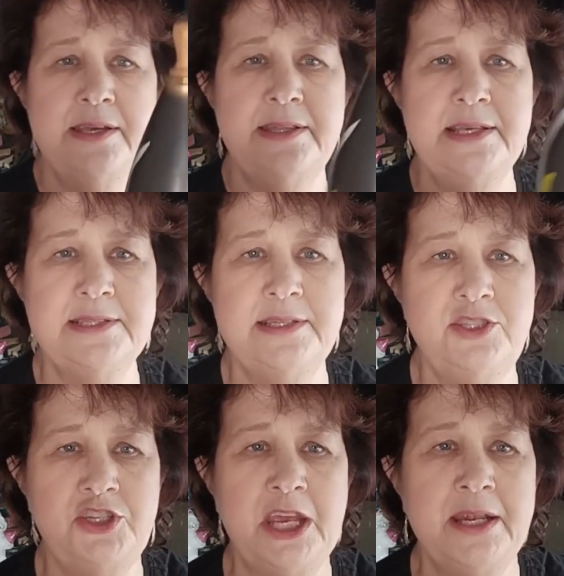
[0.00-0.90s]
a
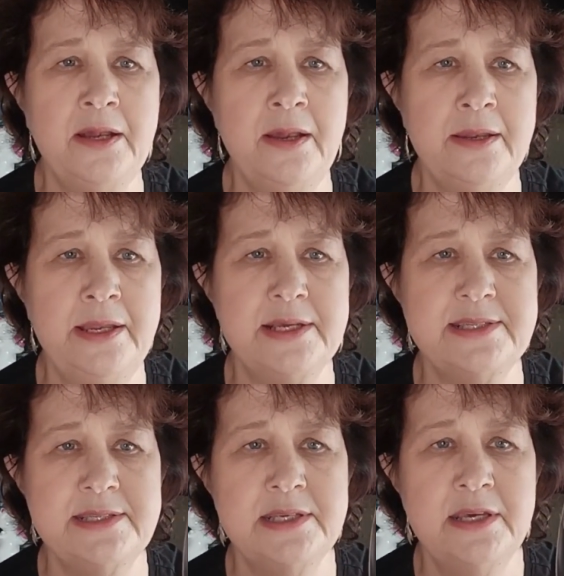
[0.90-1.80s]

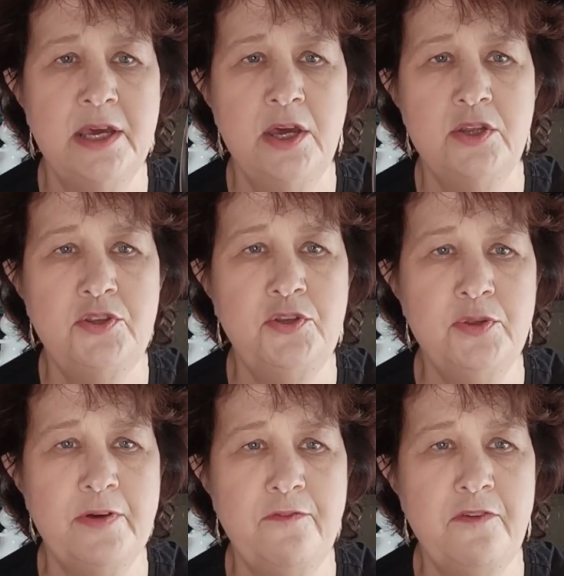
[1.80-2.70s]
gentleness to
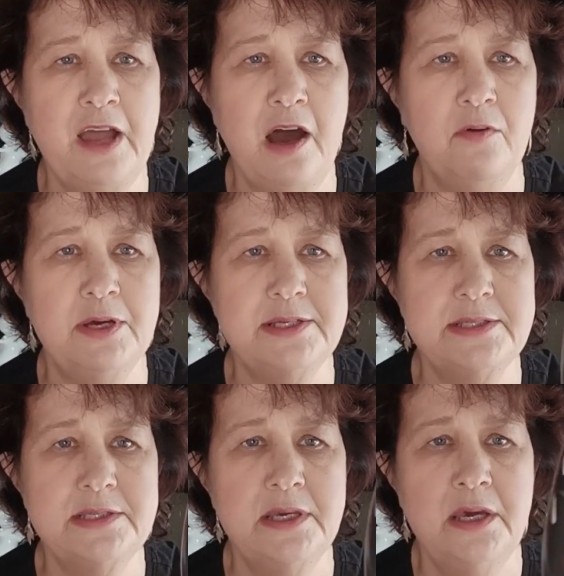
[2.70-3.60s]
the
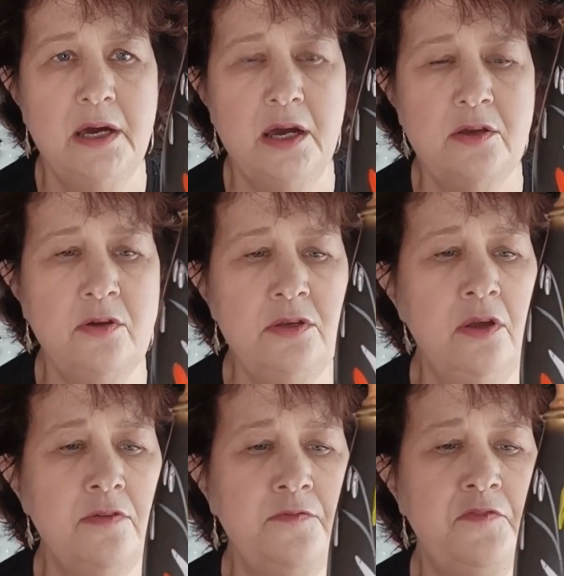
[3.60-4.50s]
flowers. I could
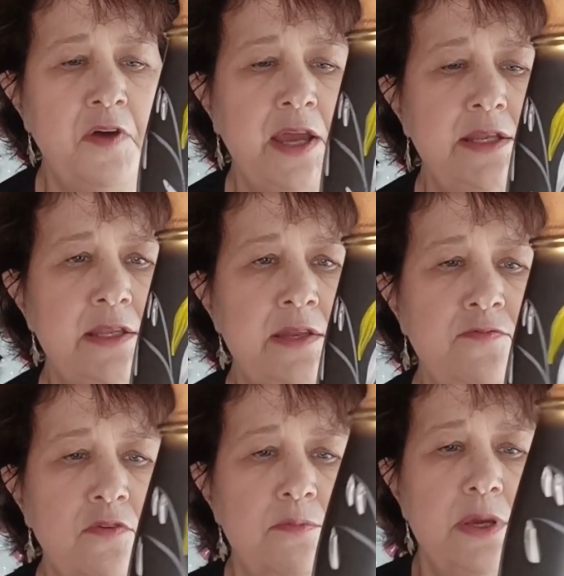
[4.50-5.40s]
not find
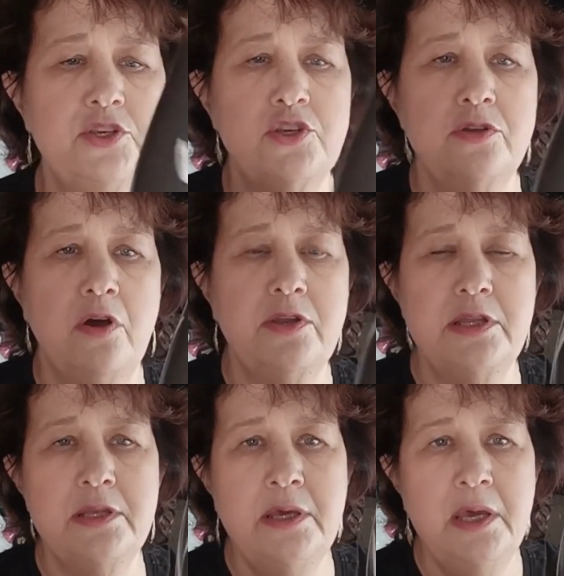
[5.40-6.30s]
information on
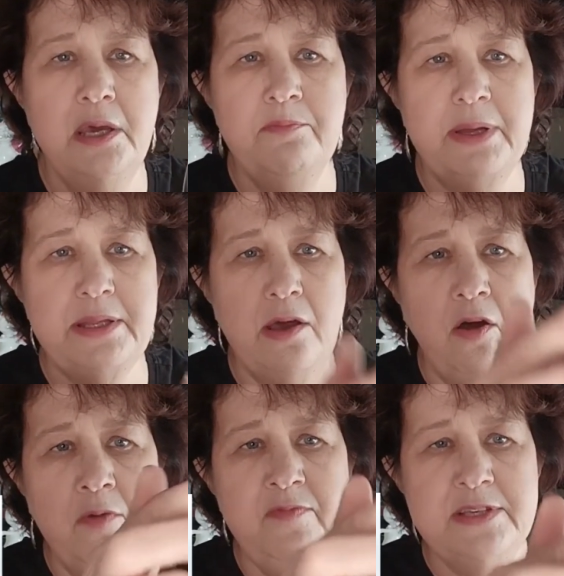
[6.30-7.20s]
it, but
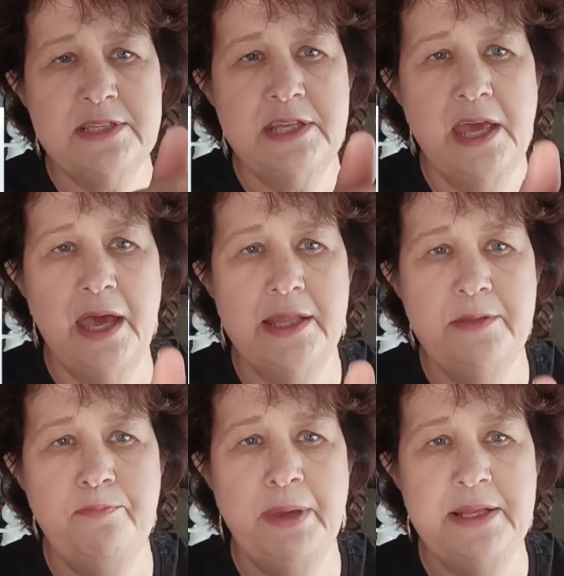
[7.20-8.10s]
obviously hand
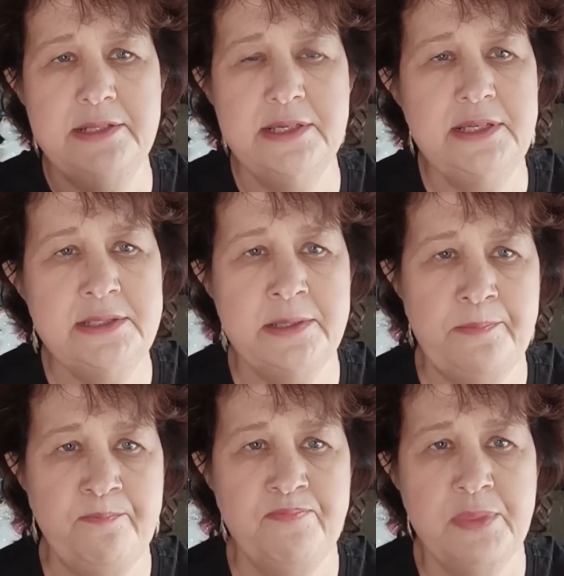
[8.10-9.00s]
painted,
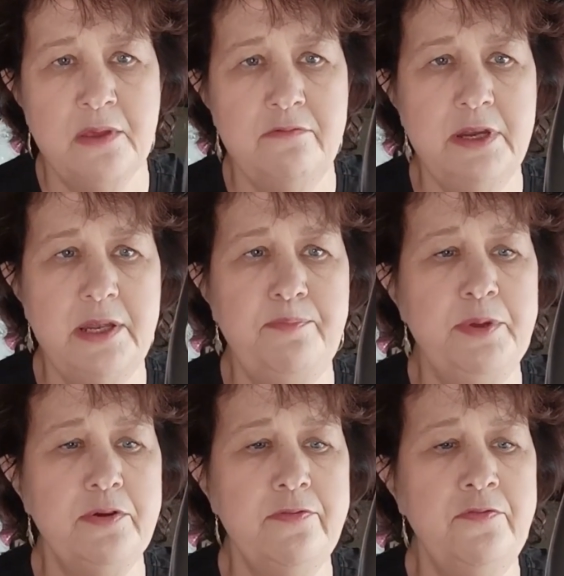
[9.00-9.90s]
really
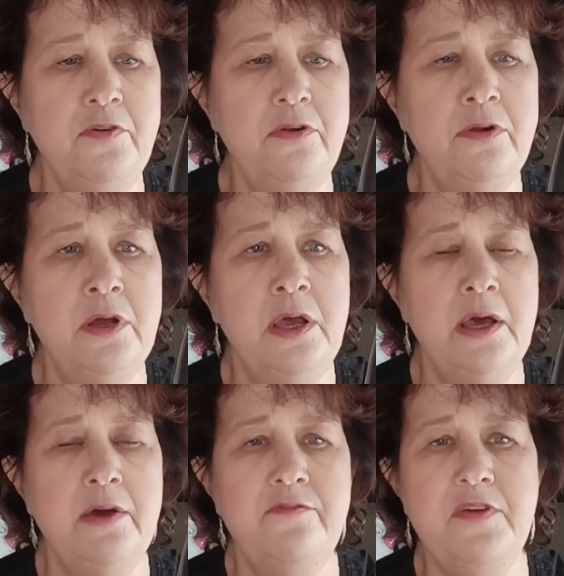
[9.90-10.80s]
beautiful,
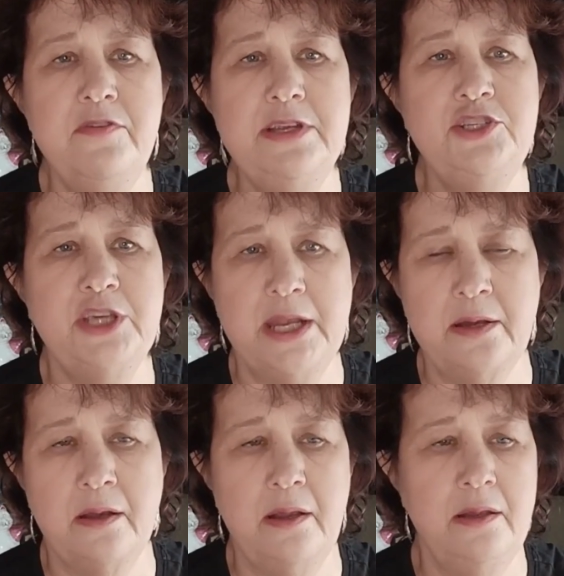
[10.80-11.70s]
very
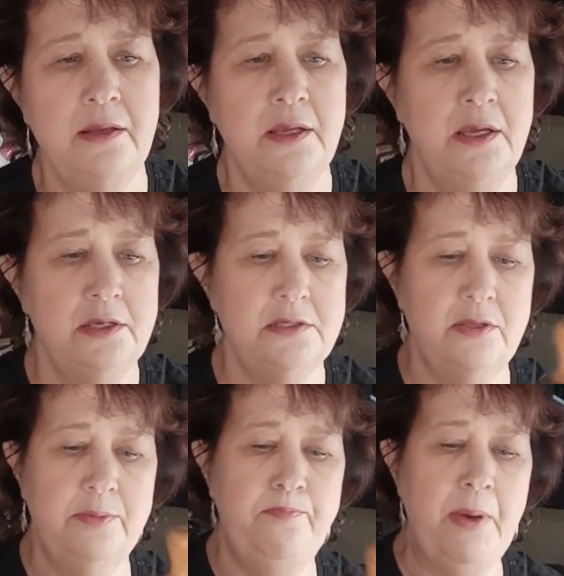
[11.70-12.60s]
gentle. So
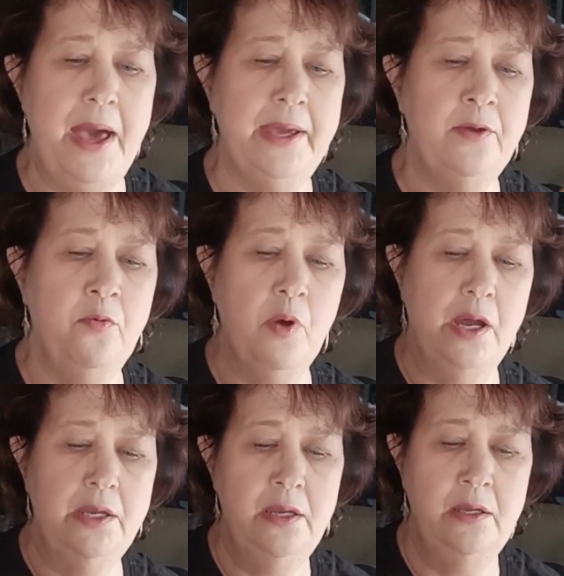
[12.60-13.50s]
the back one,